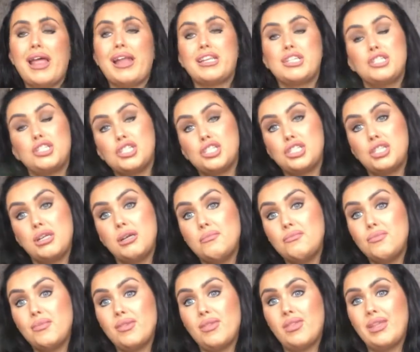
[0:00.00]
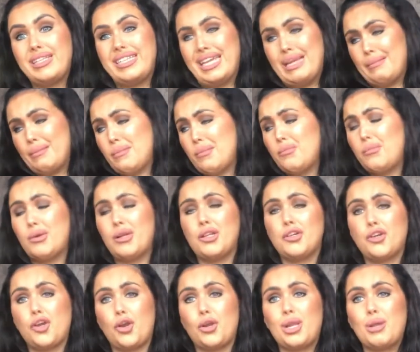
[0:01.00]
at just cheap but a
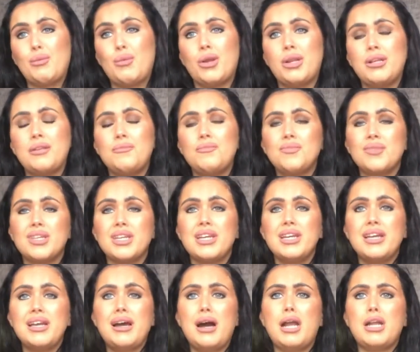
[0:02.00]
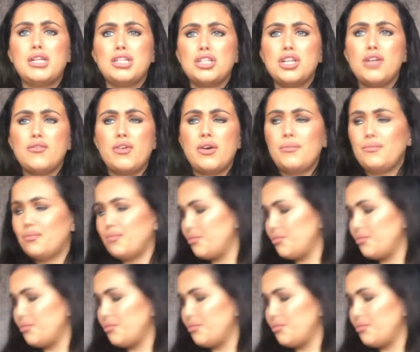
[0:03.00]
goodie one. I just love it.